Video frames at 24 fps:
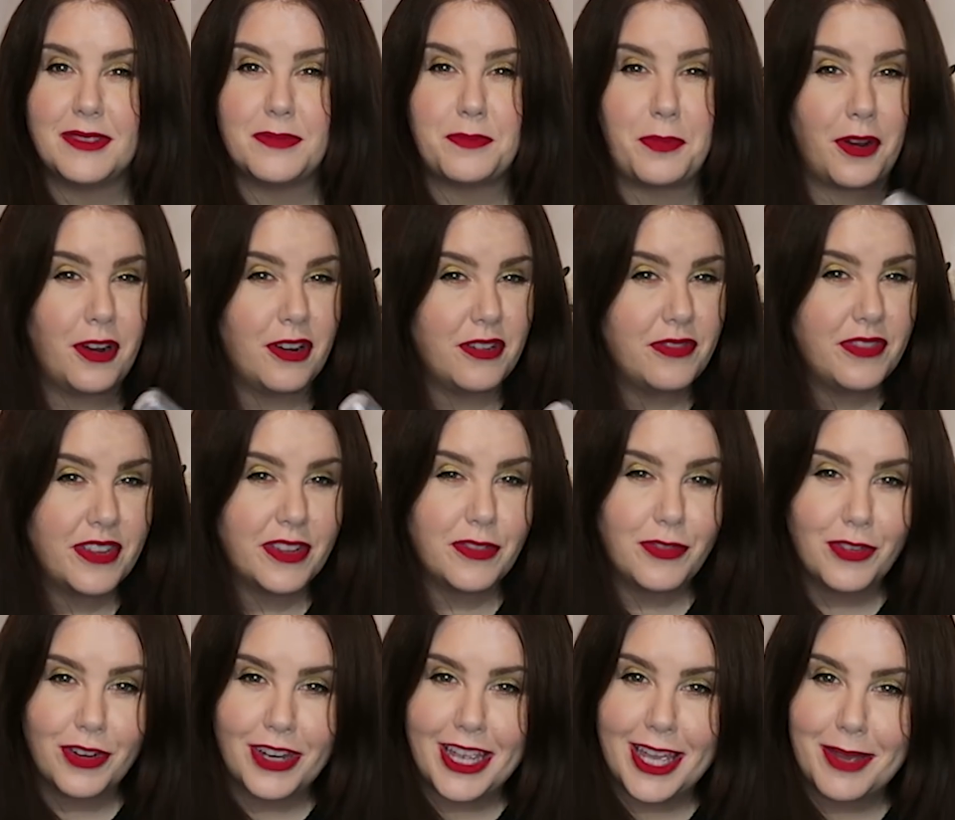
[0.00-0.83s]
It's
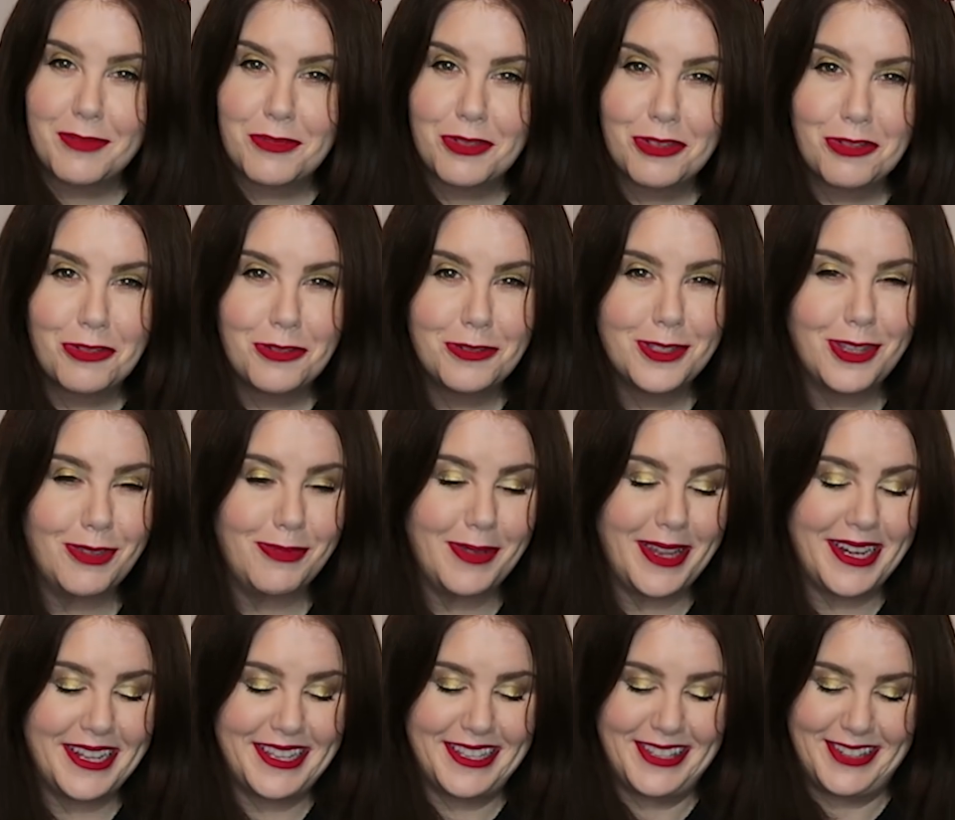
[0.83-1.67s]
perfect for Game of
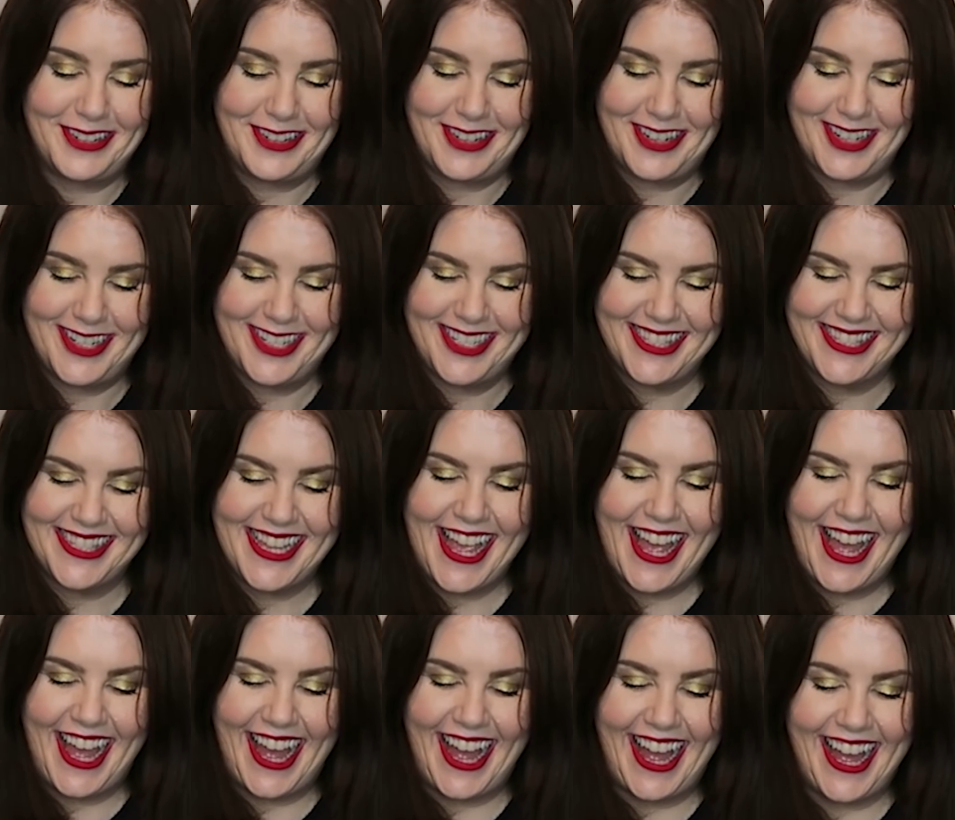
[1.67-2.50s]
Thrones manicures,
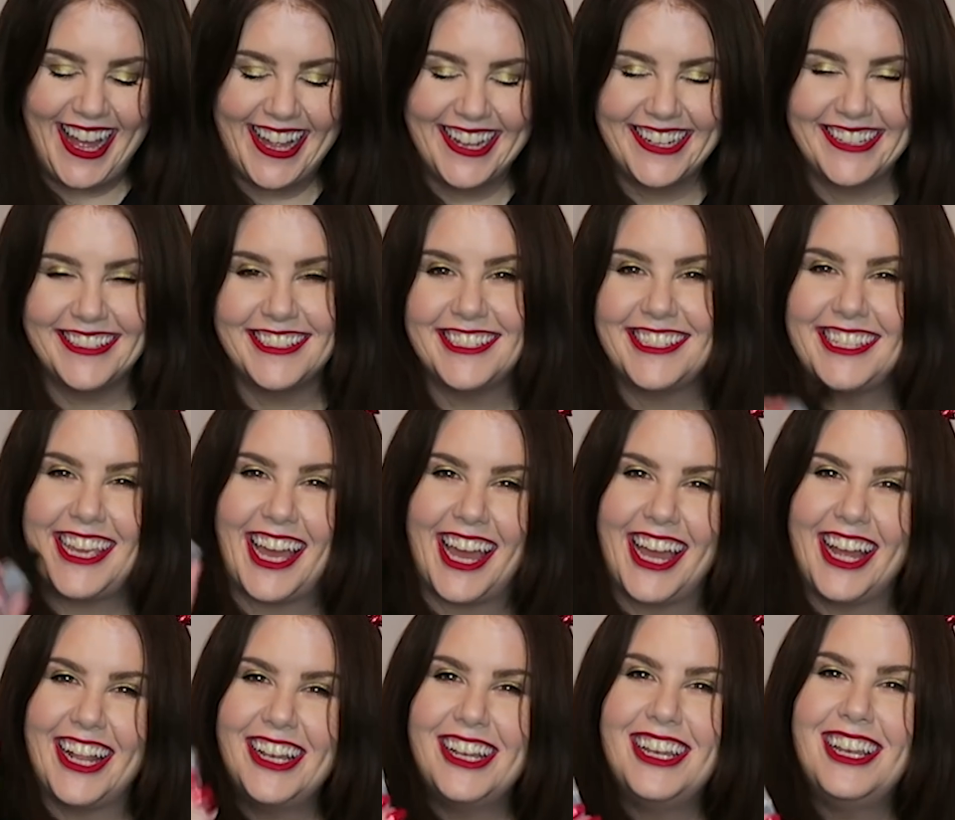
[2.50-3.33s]
and
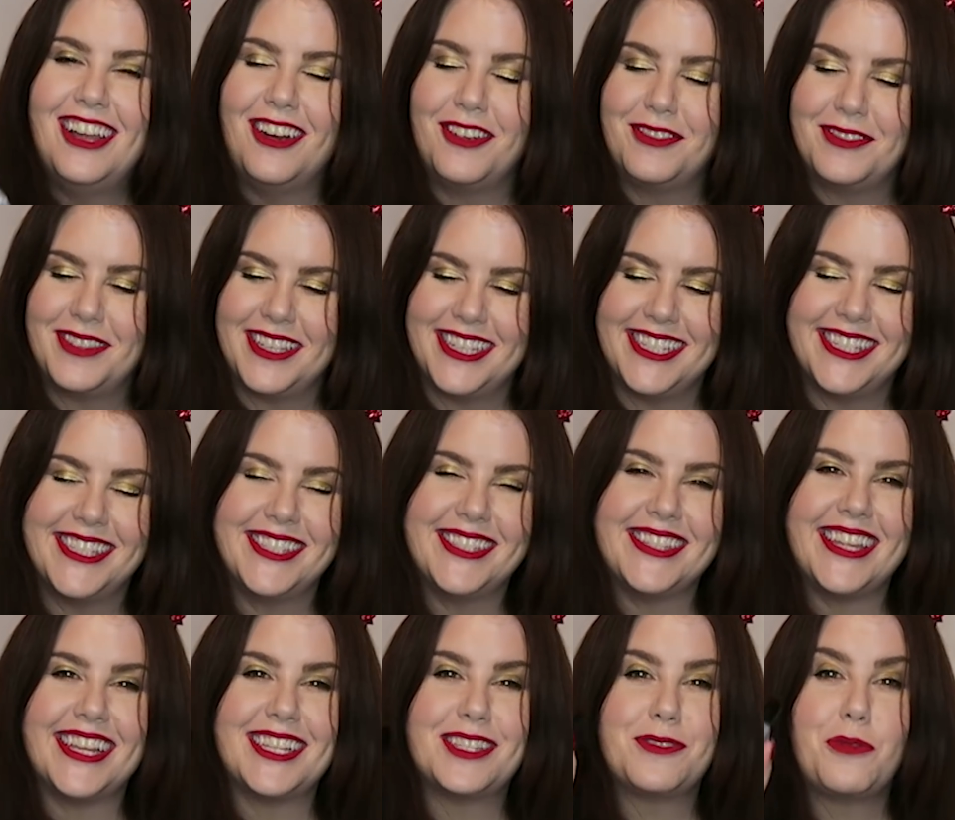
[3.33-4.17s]
yeah, love this.
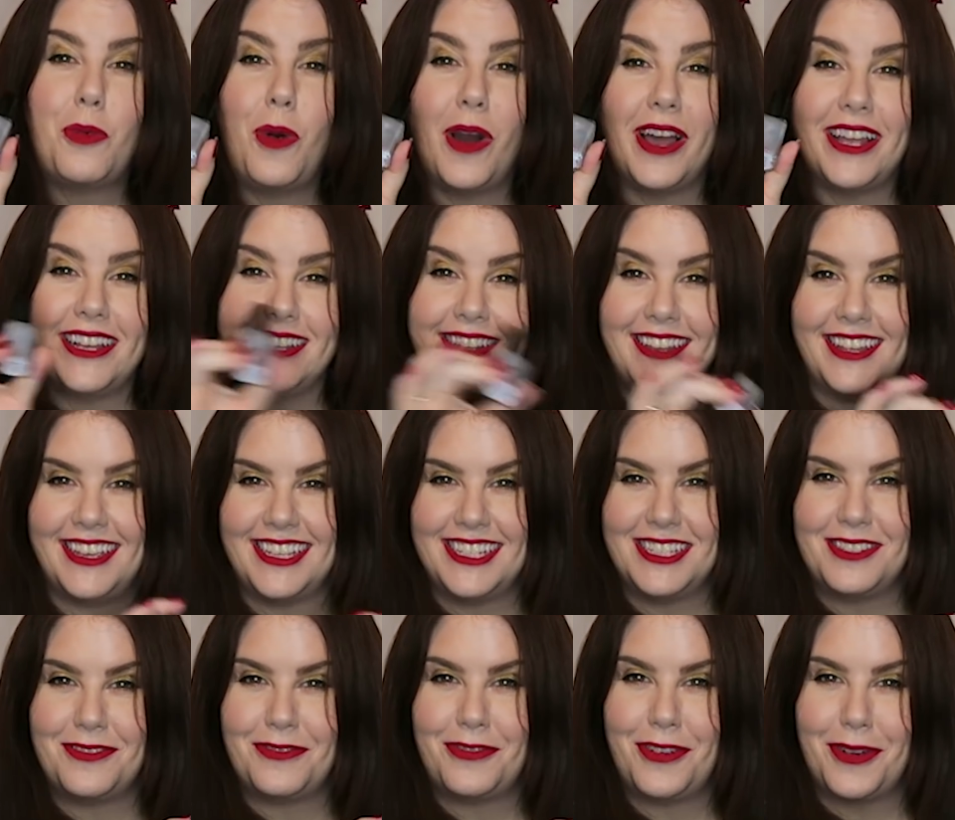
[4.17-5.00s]
So that's a White
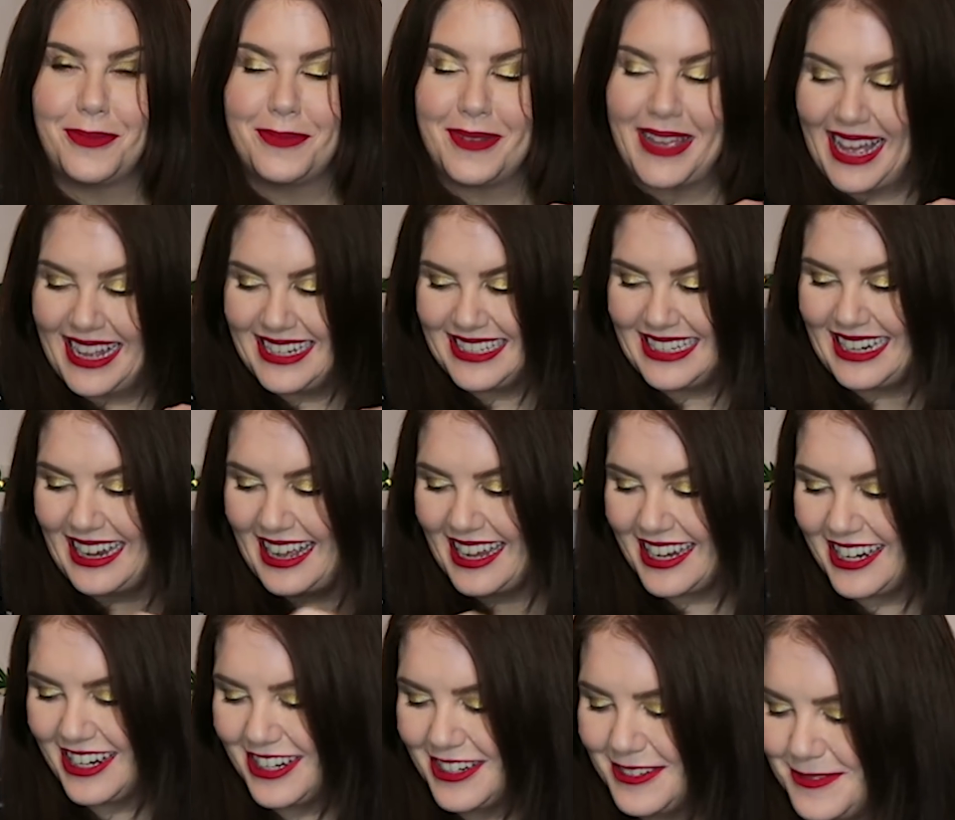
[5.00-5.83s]
Night from Caddy
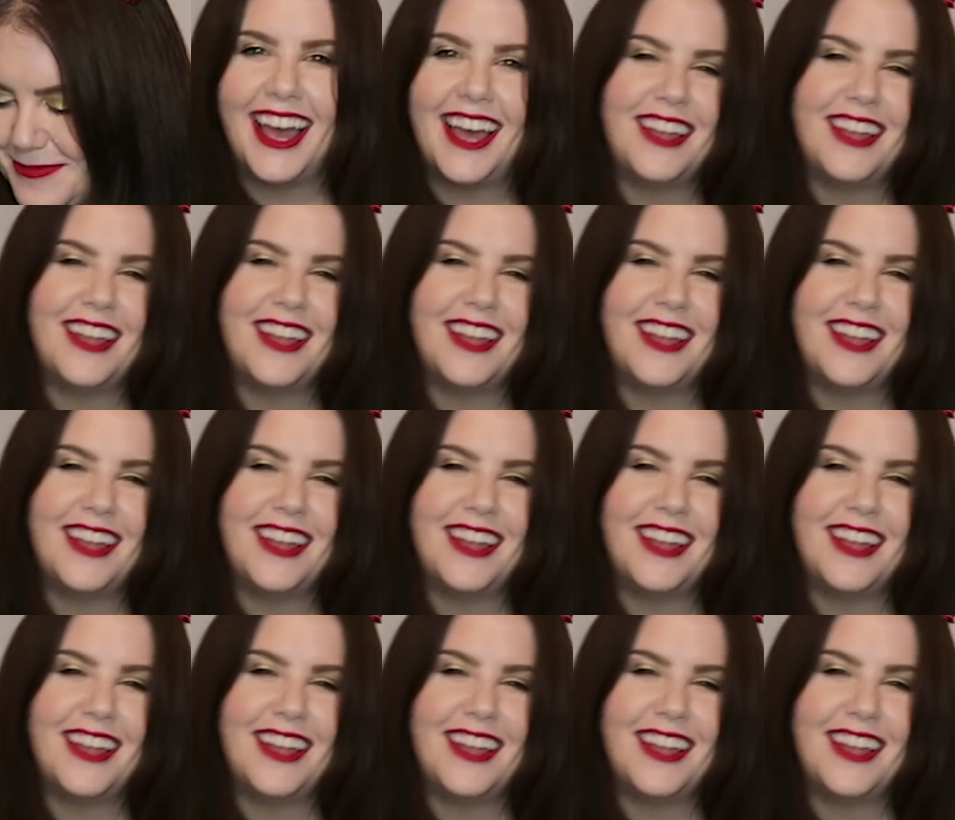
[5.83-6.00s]
Lacquer.